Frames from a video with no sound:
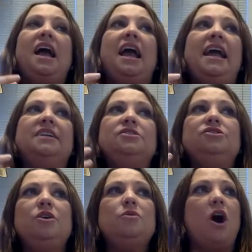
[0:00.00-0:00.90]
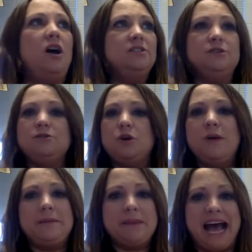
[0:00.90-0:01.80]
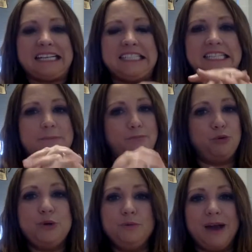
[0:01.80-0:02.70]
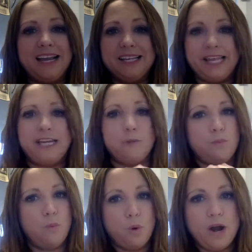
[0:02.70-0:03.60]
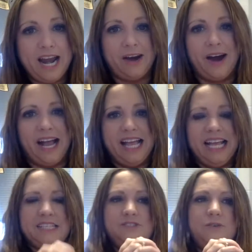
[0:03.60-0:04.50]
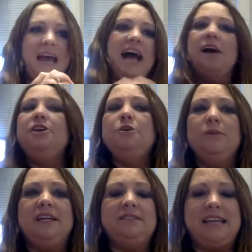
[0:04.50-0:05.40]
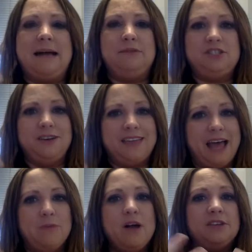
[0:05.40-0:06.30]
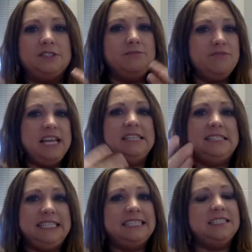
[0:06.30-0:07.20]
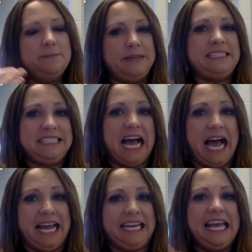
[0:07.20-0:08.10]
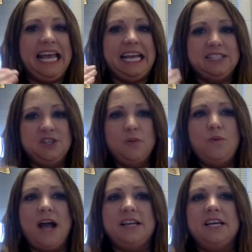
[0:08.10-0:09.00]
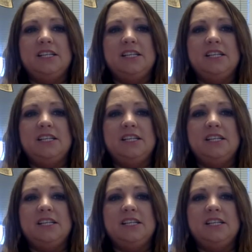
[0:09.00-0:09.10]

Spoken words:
And so, also going back to the pre regulated war era. So, how do you reestablish all that? Well, some things needed to be done. And so, what